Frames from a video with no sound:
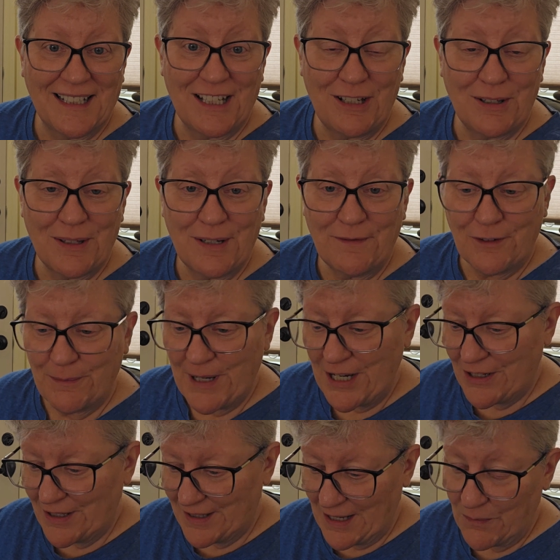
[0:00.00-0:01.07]
You know, the
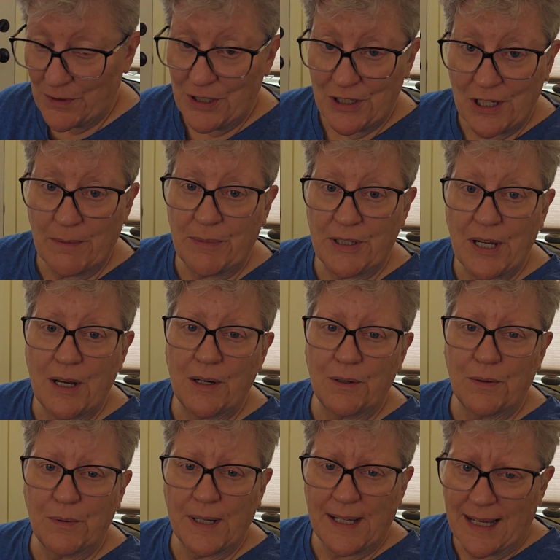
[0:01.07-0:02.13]
information that when you stub your
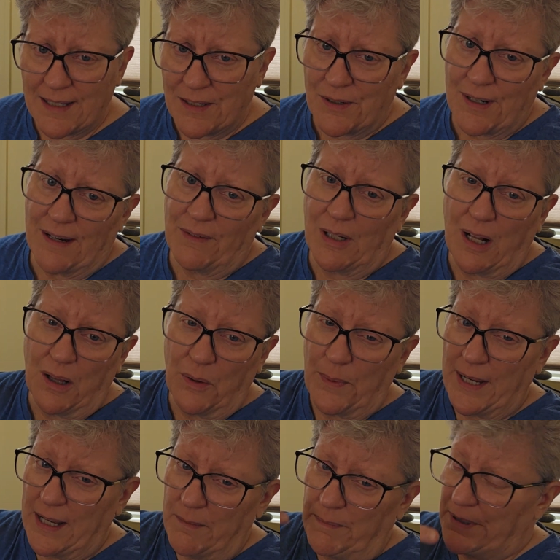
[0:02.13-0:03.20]
toe, it has to travel all the
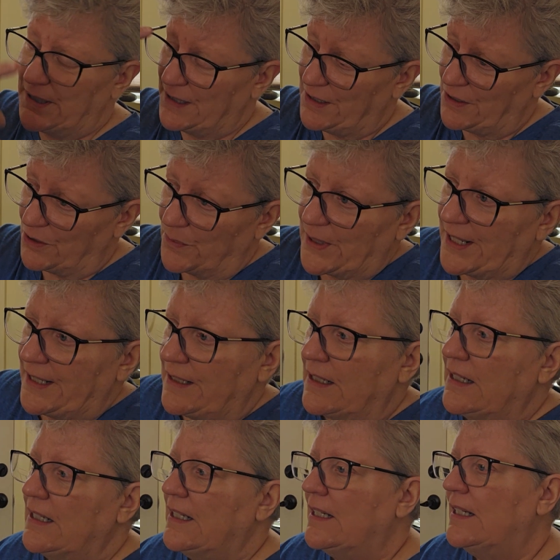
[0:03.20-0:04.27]
way up and into the brain.
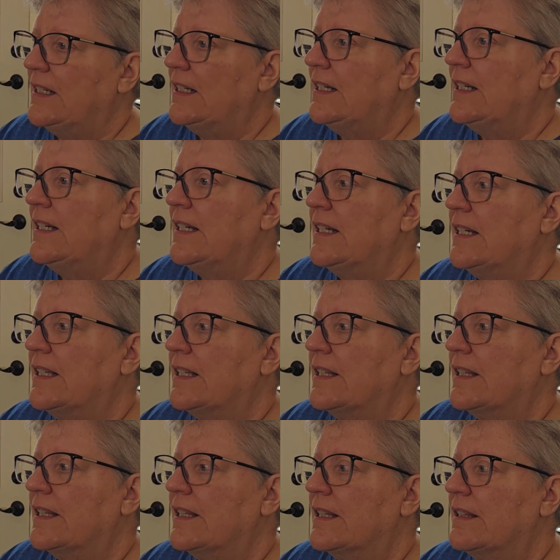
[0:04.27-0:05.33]

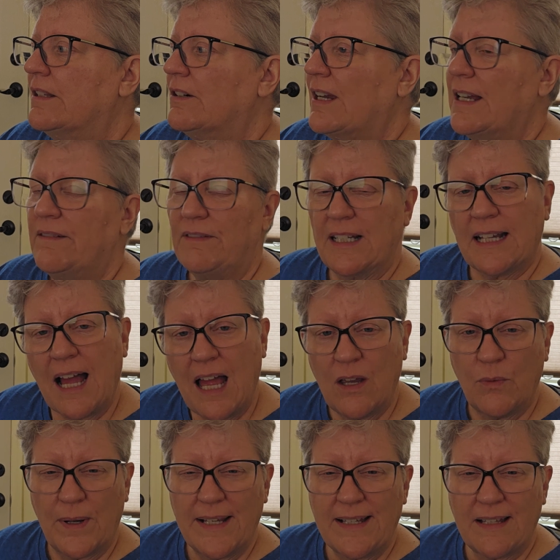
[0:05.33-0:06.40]
They're kind of like
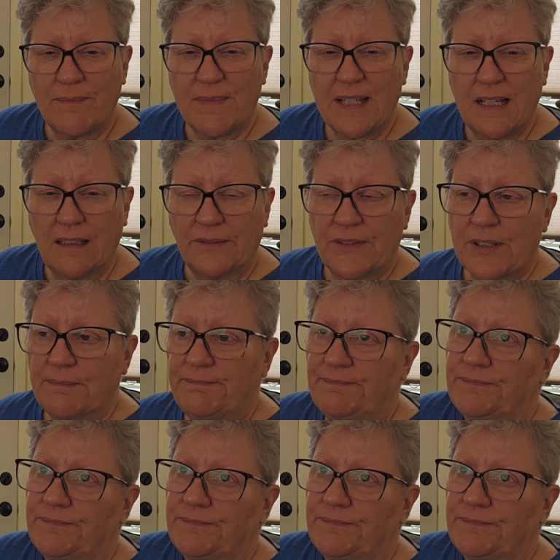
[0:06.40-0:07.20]
highways themselves.